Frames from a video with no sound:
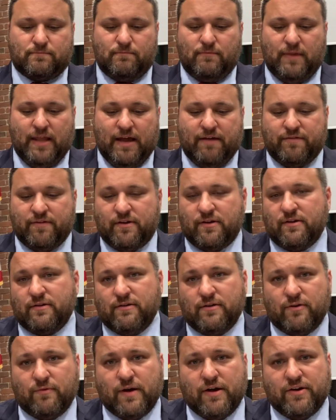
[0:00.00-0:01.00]
have a
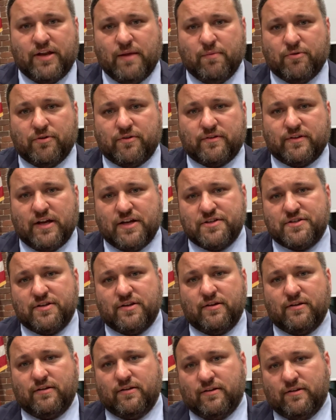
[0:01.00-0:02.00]
roundtable
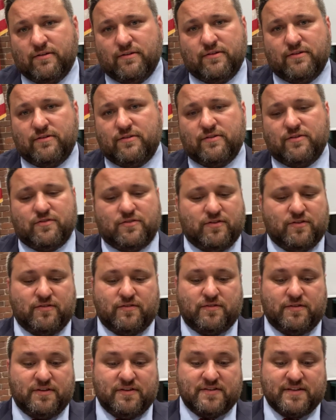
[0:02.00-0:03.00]
discussion to just
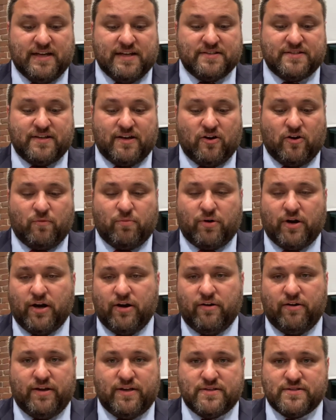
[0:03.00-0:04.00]
discuss our
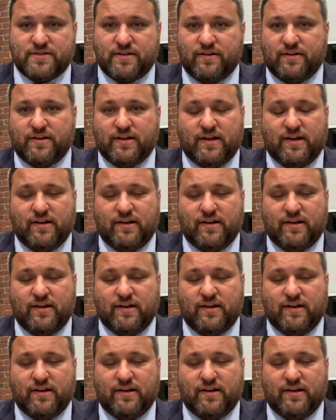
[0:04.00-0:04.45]
priorities and